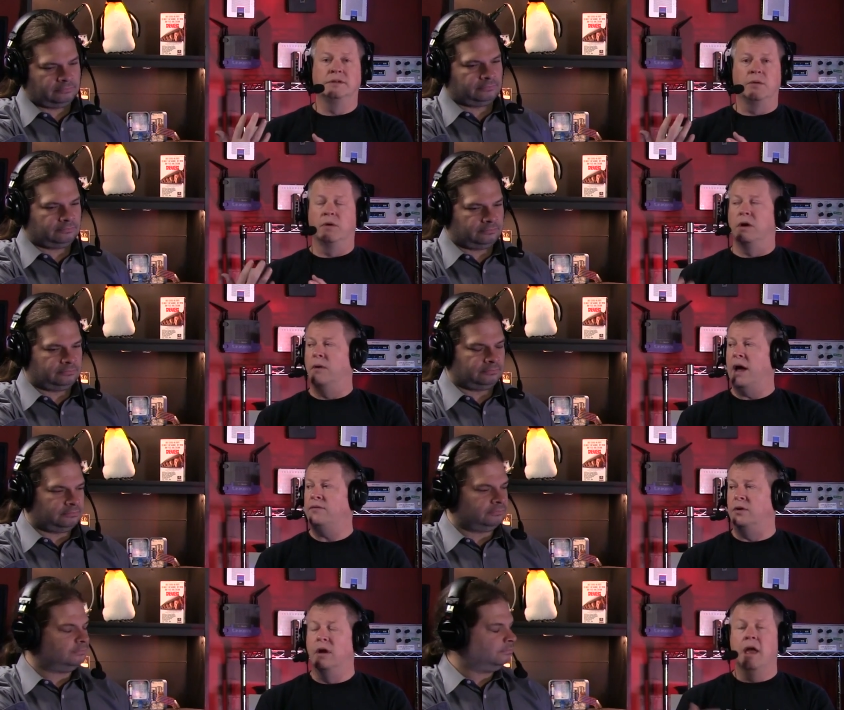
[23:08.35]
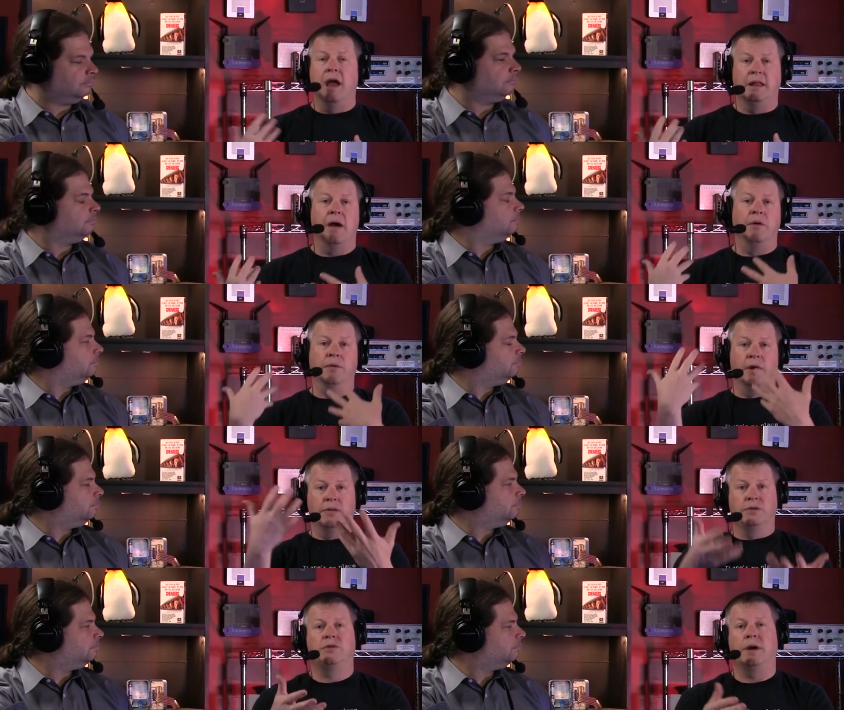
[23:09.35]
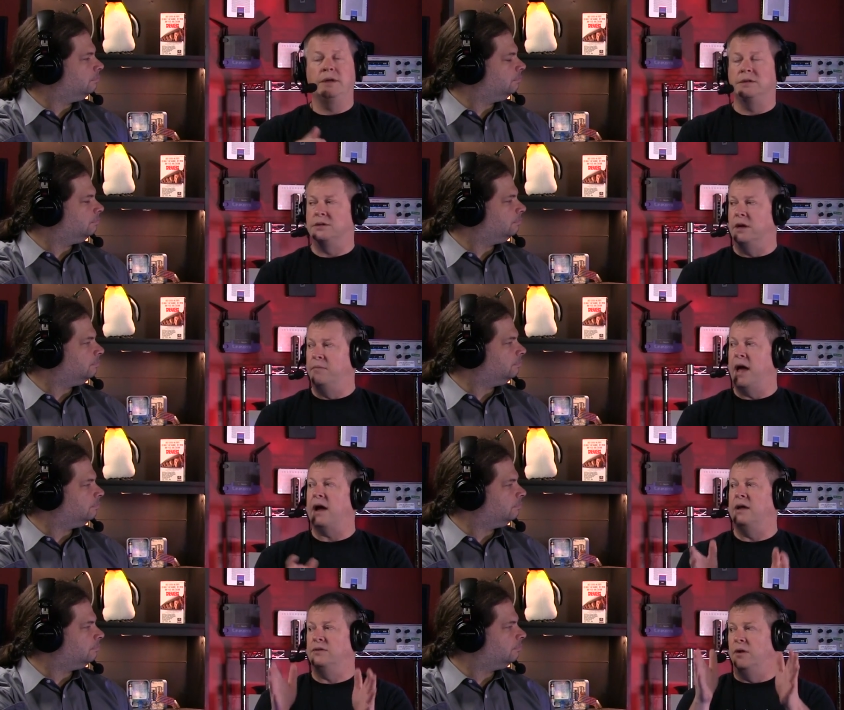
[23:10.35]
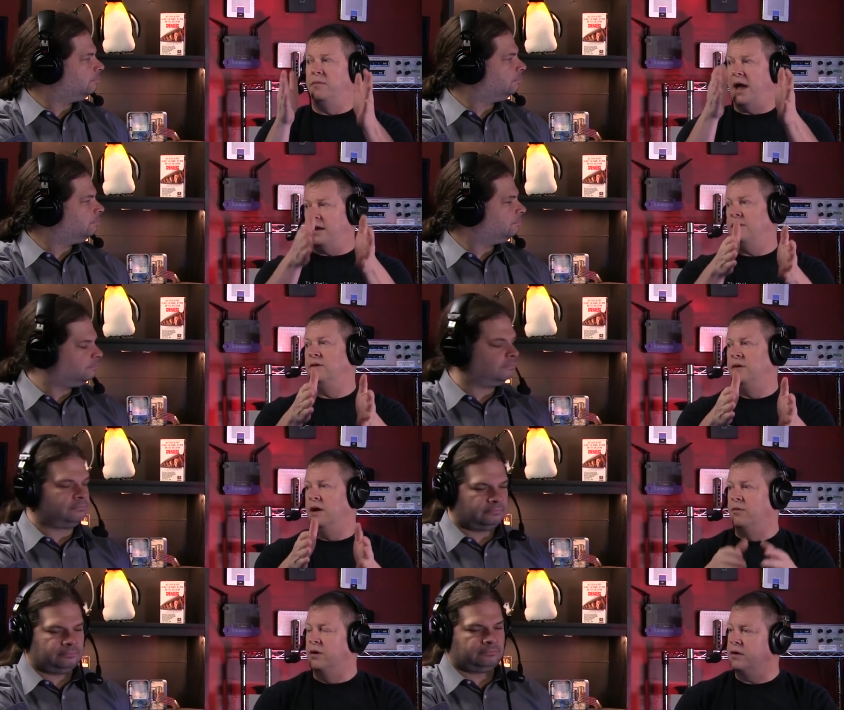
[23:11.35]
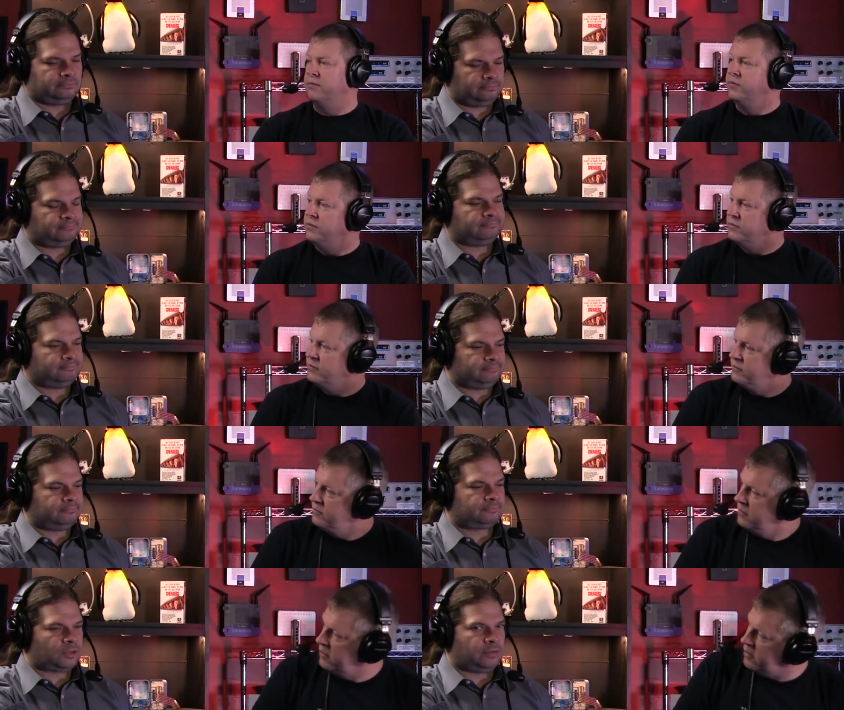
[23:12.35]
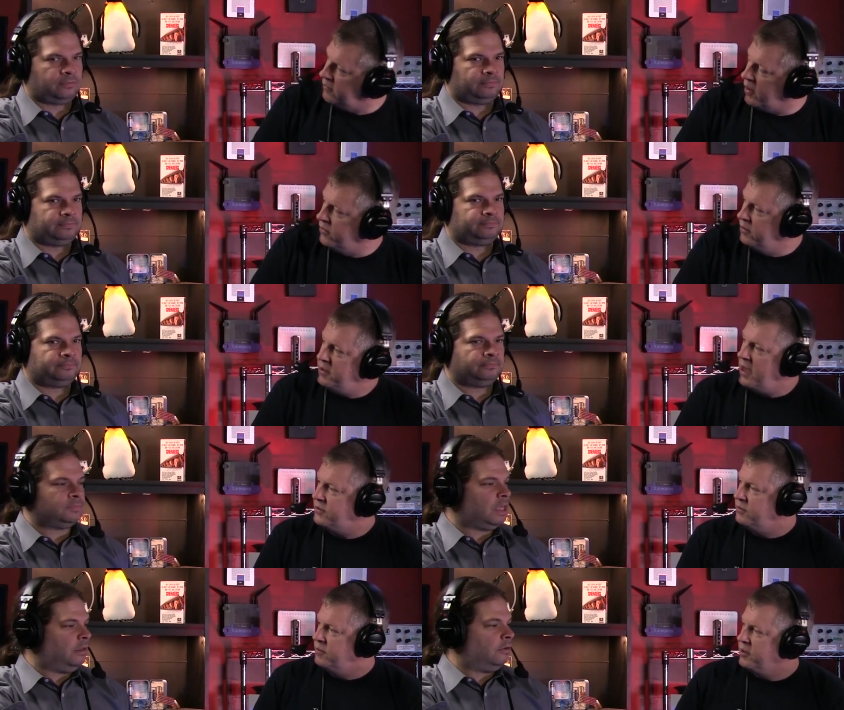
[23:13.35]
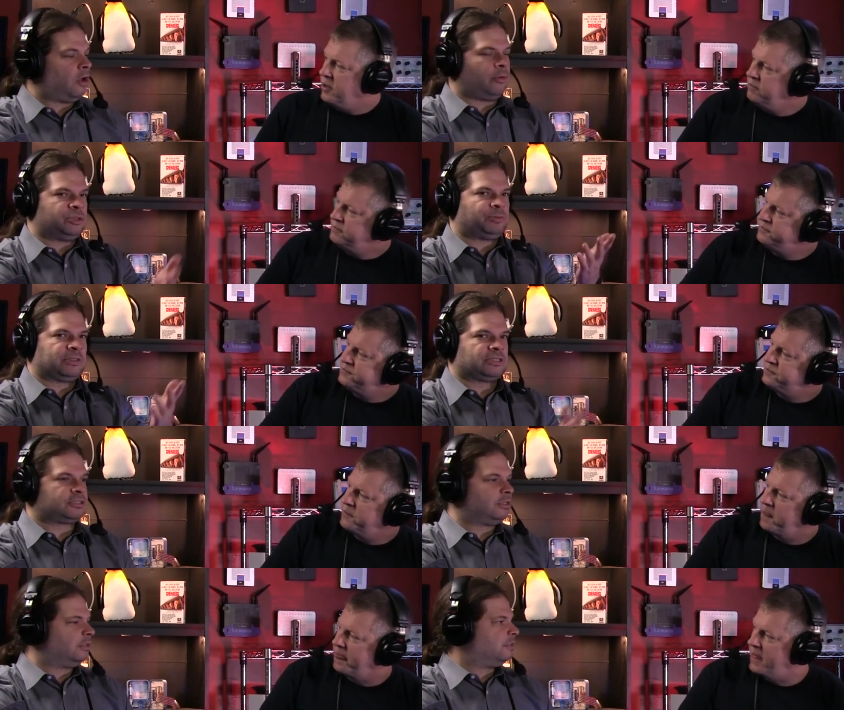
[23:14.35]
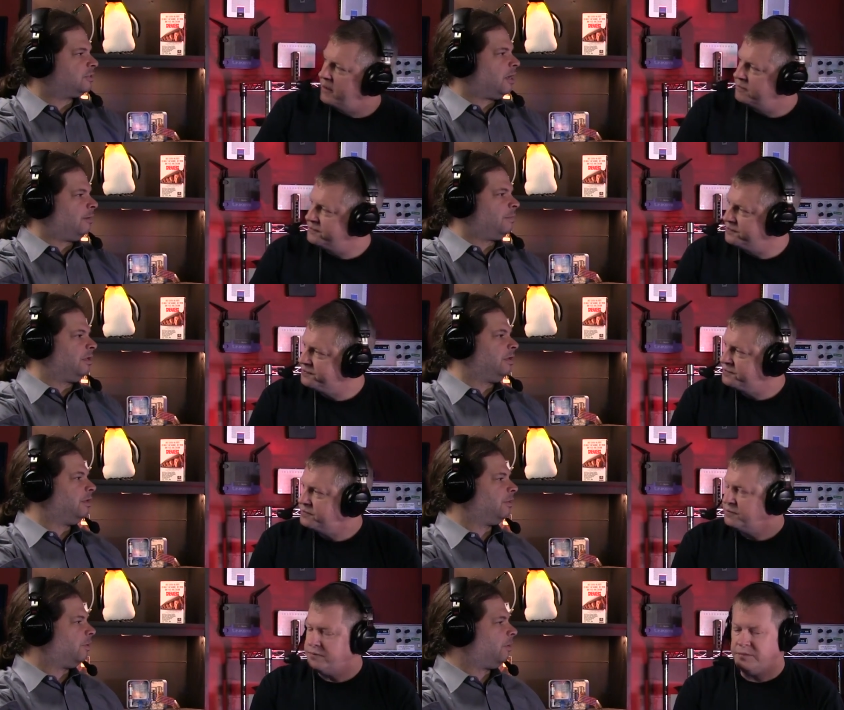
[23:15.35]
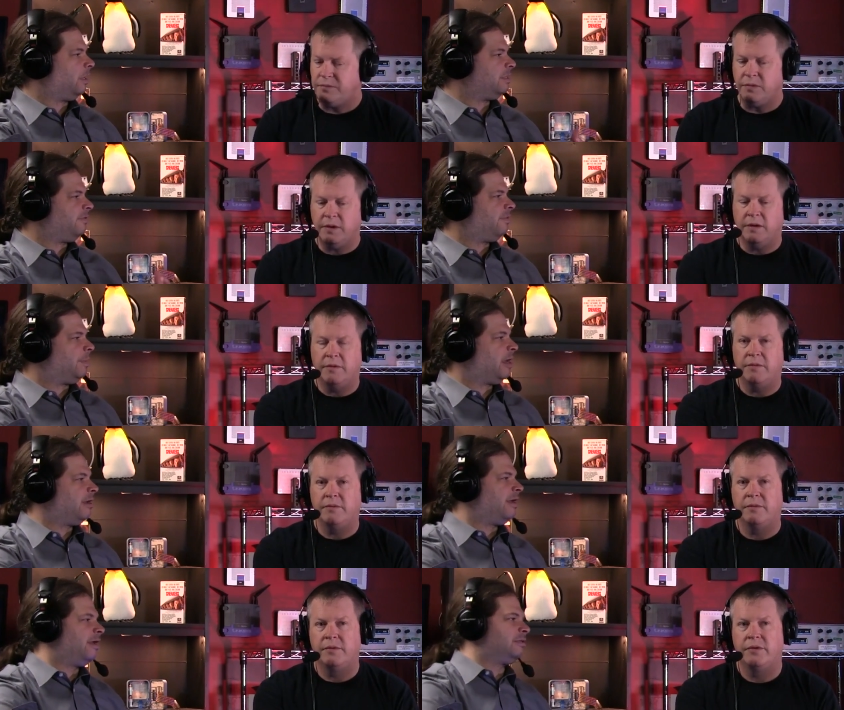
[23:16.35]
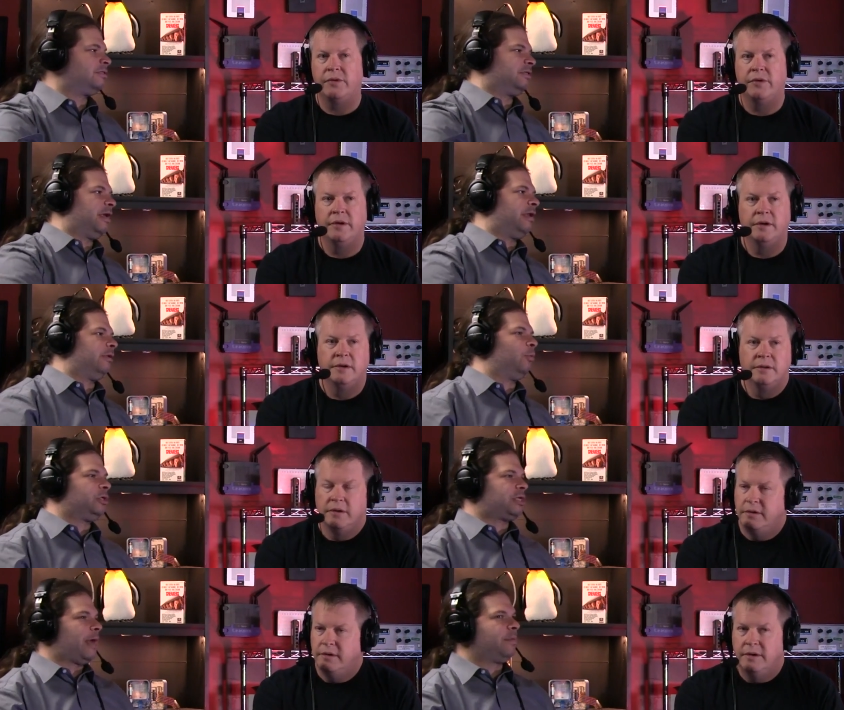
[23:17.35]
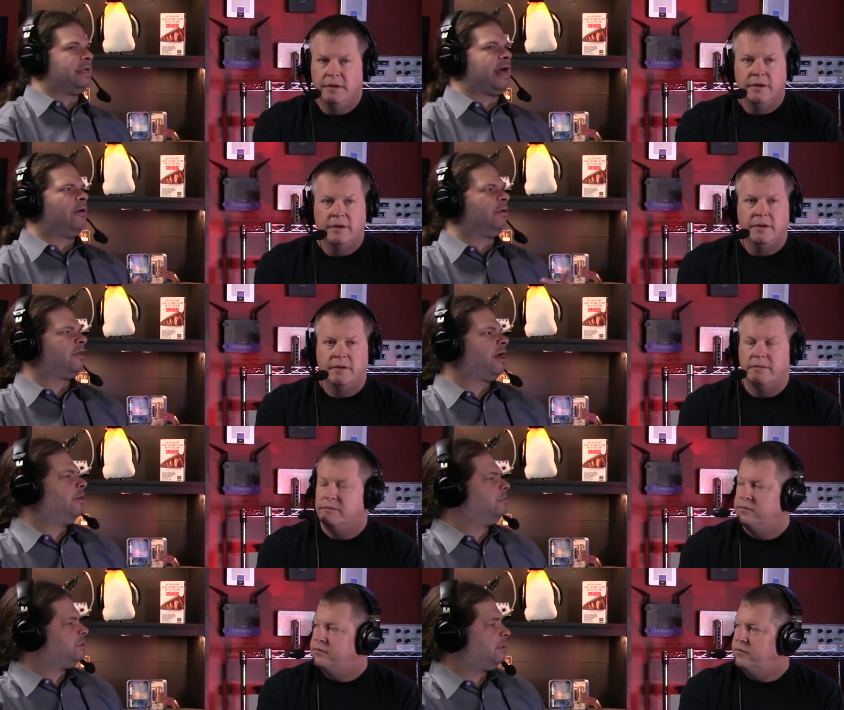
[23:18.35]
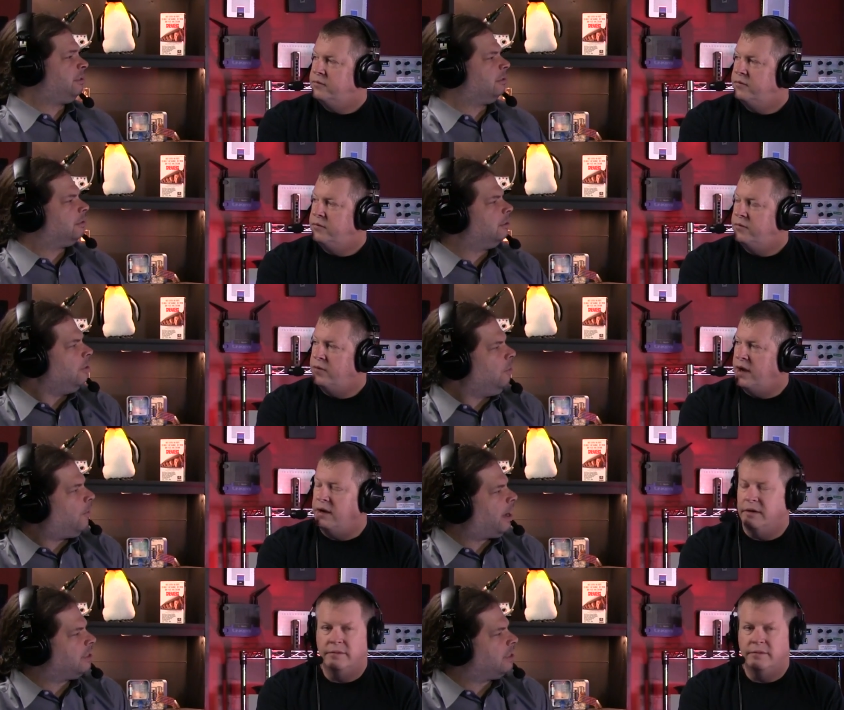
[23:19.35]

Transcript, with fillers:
Speaker 1: they want to go after. And that way, when all those traces come back, it's all back to your network. Do you have other attacks you want to
Speaker 2: bring no, up? No, which brings us to the zombie, the whole idea of the botnets, and which happened now with IoT, and right. why